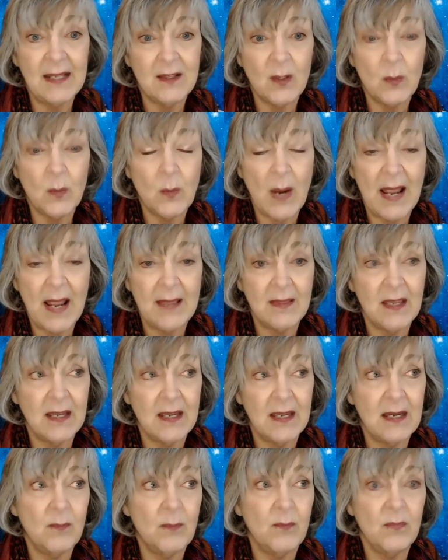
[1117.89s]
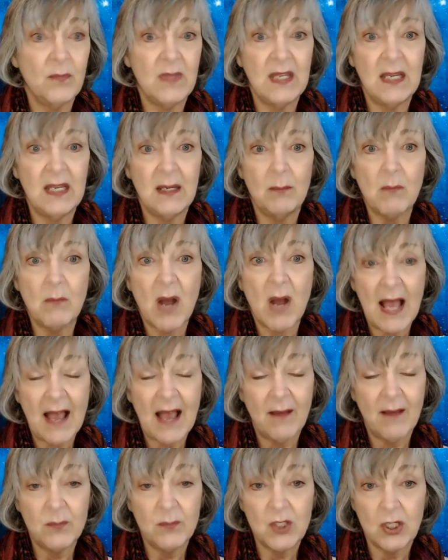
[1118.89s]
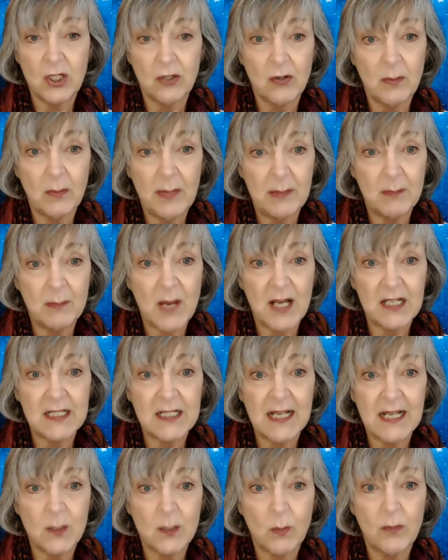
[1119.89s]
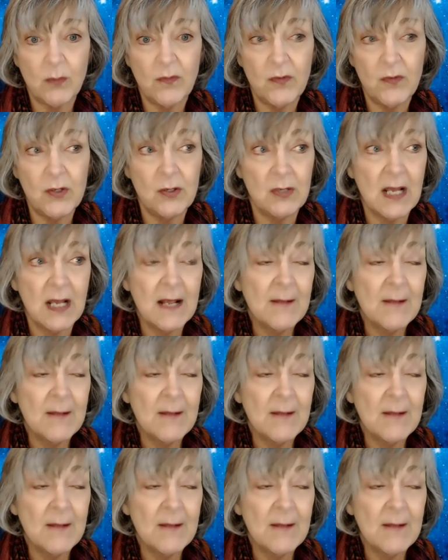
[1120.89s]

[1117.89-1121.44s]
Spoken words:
The way how children have been monetized with food.